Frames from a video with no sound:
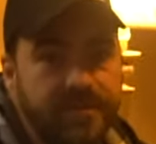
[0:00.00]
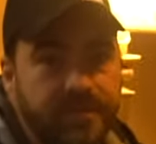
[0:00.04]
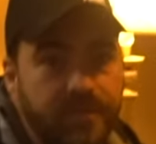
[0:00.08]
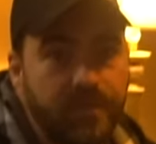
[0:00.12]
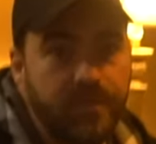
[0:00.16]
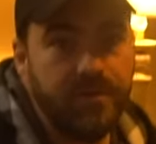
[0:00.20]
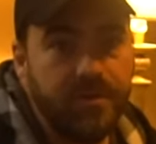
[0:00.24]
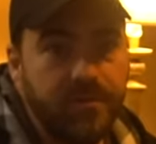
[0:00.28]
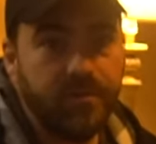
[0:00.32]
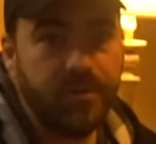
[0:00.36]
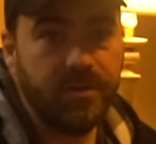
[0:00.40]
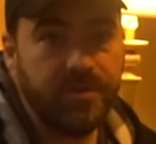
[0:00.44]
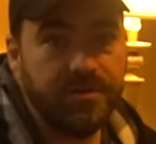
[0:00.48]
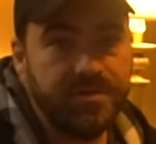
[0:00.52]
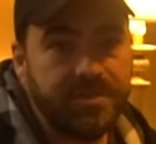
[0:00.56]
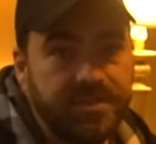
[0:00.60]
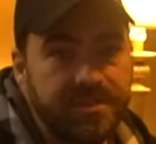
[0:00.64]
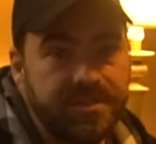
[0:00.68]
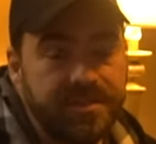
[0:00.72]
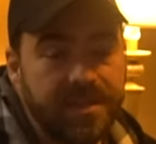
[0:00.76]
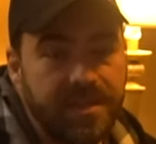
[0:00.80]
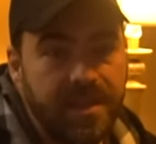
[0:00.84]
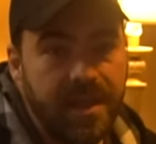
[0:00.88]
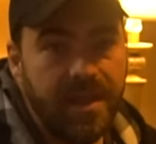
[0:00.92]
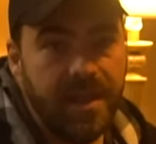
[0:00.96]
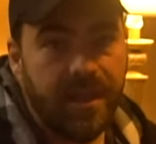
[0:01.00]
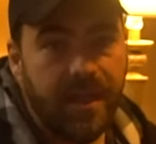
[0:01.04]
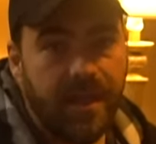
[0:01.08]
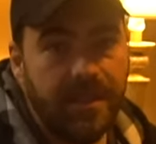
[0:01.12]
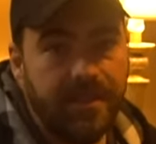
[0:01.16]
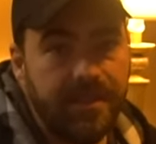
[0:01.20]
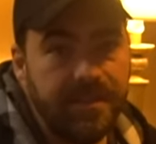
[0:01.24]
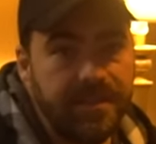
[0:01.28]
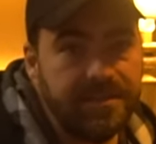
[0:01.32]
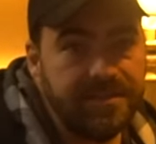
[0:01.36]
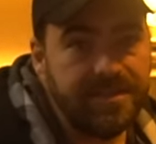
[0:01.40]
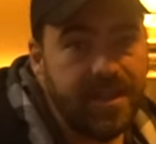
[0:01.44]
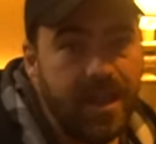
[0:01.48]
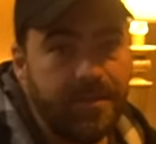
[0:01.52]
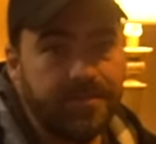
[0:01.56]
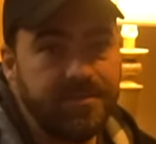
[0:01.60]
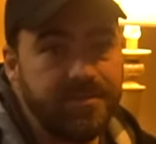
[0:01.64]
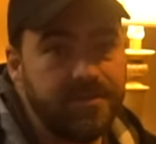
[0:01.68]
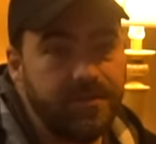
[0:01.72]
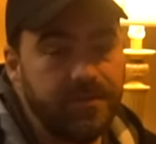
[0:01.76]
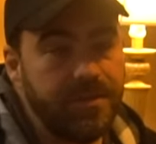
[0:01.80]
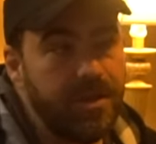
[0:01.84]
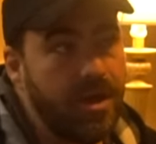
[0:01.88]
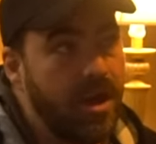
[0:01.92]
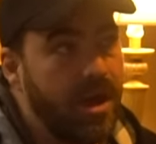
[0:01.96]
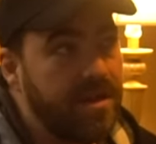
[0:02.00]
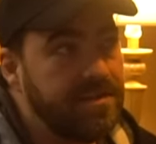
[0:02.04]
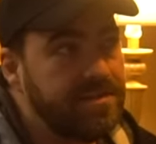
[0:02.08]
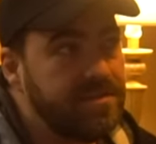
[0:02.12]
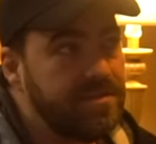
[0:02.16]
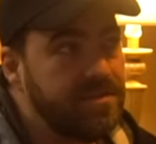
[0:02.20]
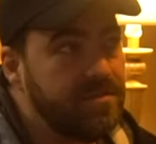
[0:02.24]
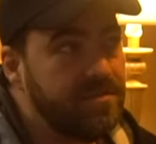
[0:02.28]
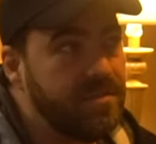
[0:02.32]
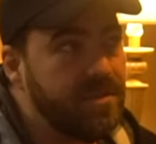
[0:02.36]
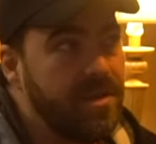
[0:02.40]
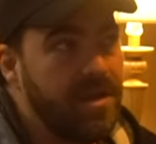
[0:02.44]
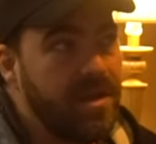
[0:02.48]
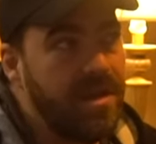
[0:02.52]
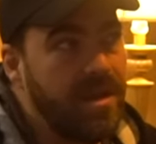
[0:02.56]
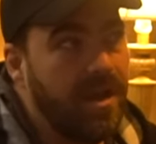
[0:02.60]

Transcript: food he purchased. I think it's absolutely awesome.